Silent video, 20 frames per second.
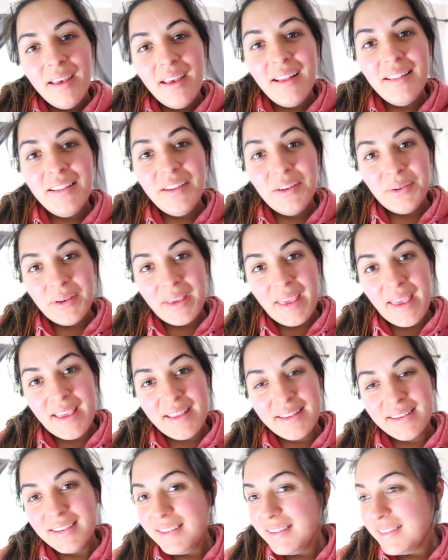Hello
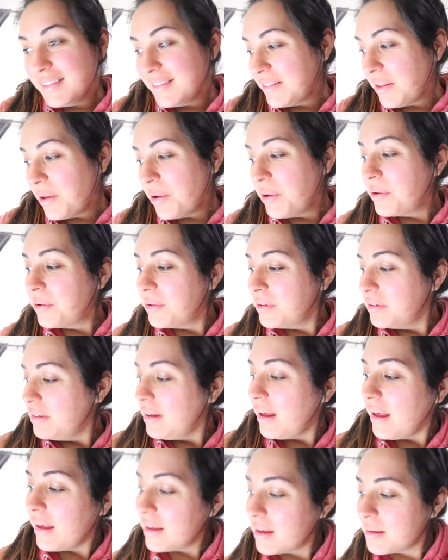again. So
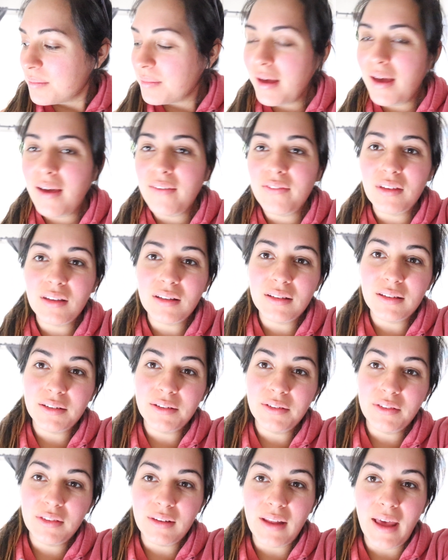I am having a
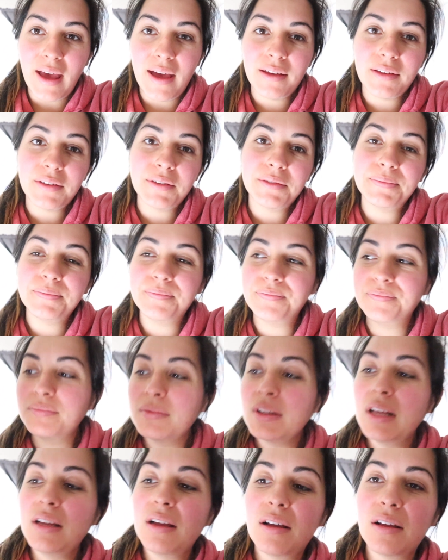little snack.
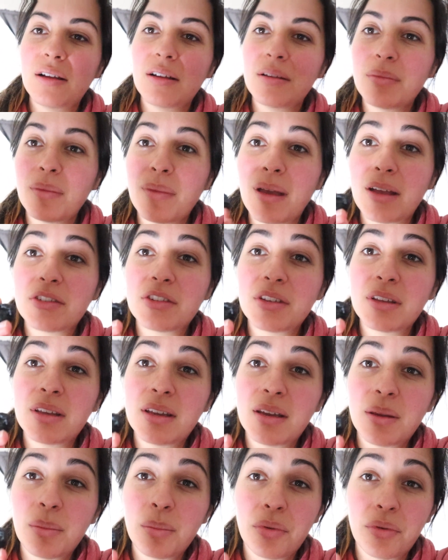I'm actually
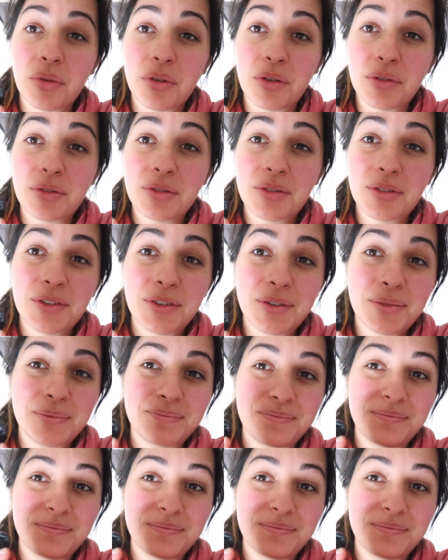eating prunes.